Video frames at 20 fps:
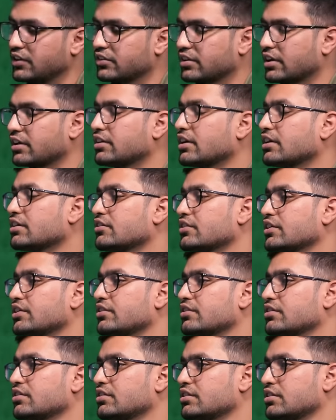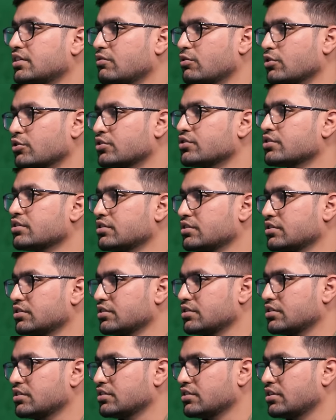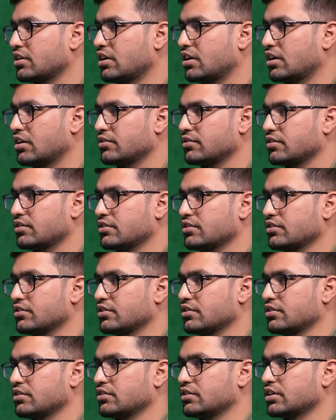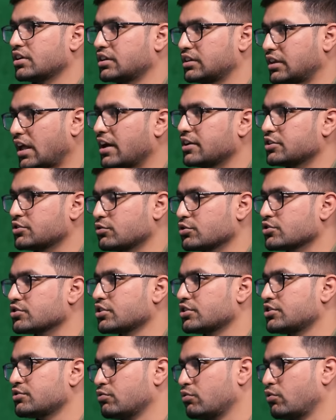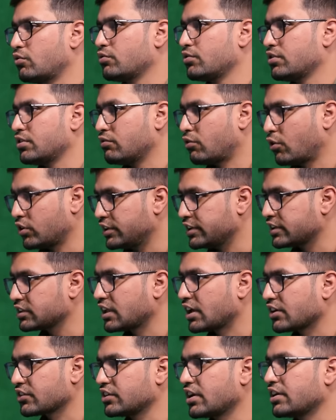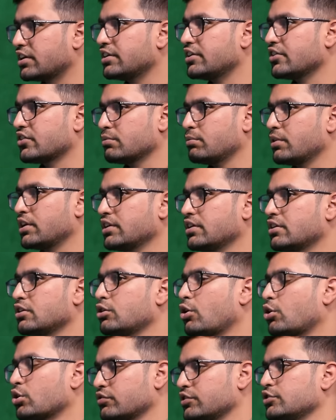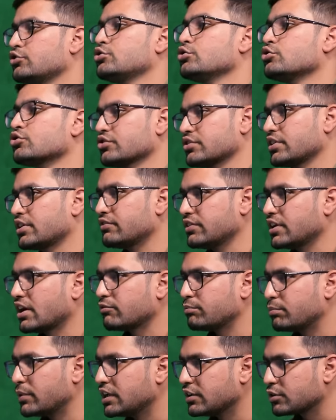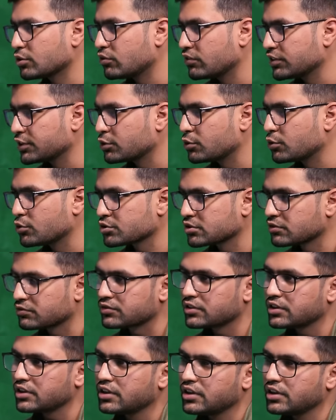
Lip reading: he said that since there was the clash was such a violent clash that it decimated a lot of institutions that we have built over the course of